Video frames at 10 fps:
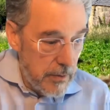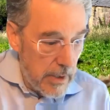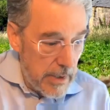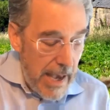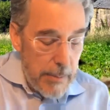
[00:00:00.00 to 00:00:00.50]

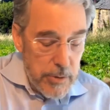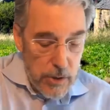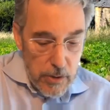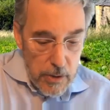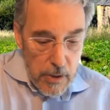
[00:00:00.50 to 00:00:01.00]

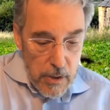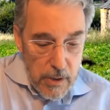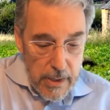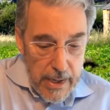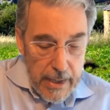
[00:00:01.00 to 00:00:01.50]
capture.
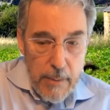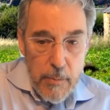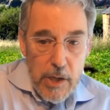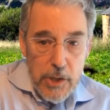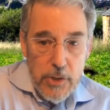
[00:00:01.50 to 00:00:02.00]
And I'm
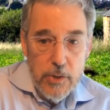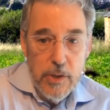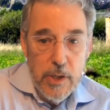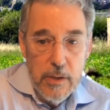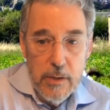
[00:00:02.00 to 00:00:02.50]
not sure
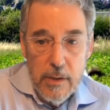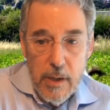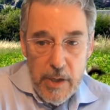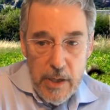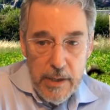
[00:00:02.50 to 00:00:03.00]
that, I
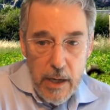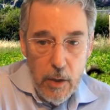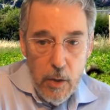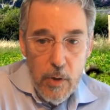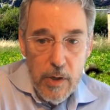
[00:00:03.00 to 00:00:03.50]
mean, it'll get
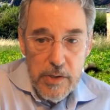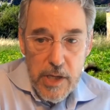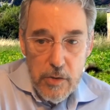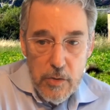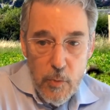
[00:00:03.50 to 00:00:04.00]
lower as they
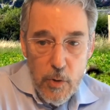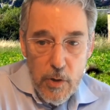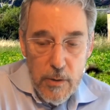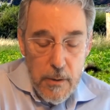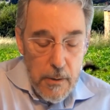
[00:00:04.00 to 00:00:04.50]
do more,